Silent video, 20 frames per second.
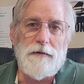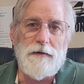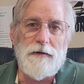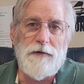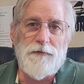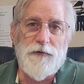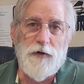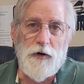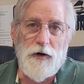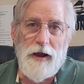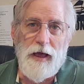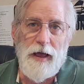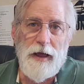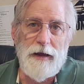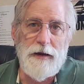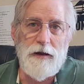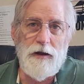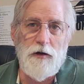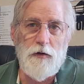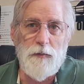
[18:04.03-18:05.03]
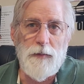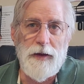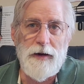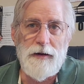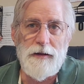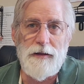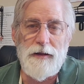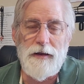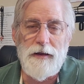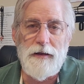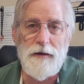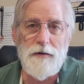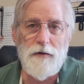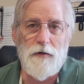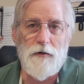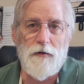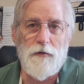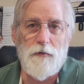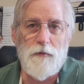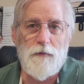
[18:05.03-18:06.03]
If you're in high humidity
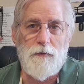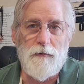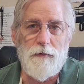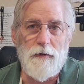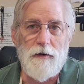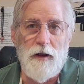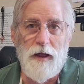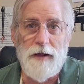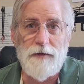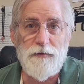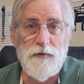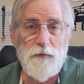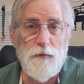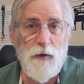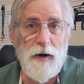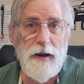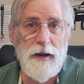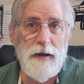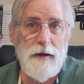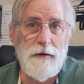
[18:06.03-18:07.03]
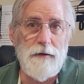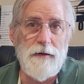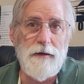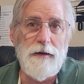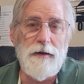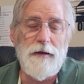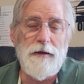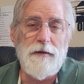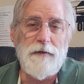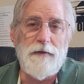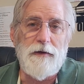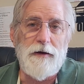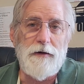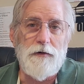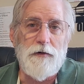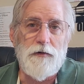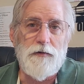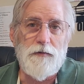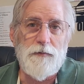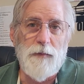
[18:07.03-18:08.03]
or lots of rain, then
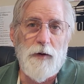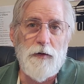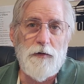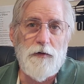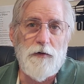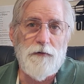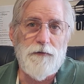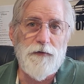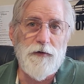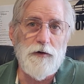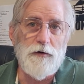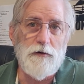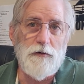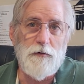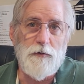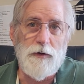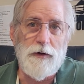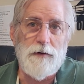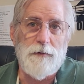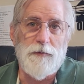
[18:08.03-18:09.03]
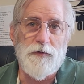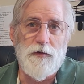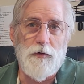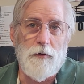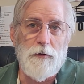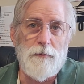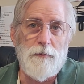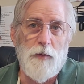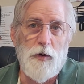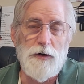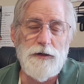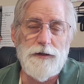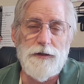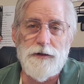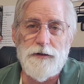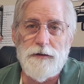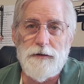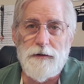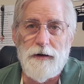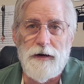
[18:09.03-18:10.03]
your smoker fuel will absorb
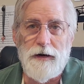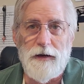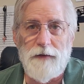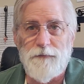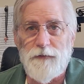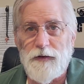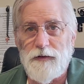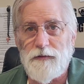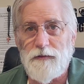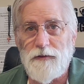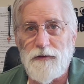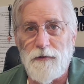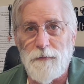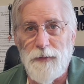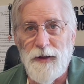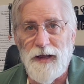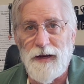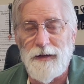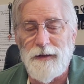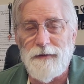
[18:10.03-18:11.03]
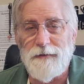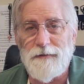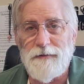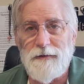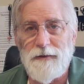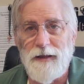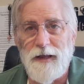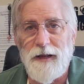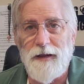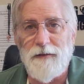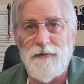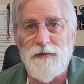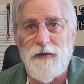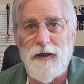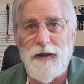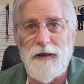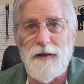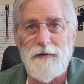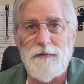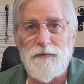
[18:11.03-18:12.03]
moisture. And if it's the pellets, then
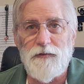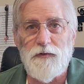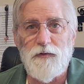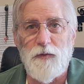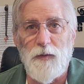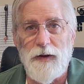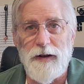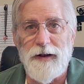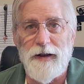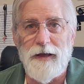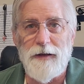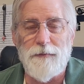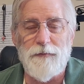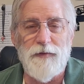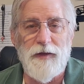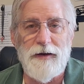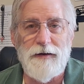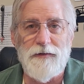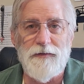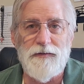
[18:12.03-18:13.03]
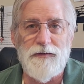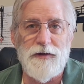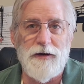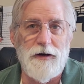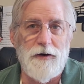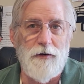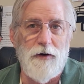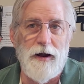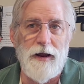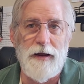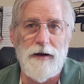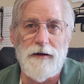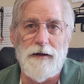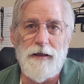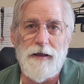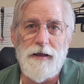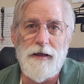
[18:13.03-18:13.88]
they swell up and they disintegrate.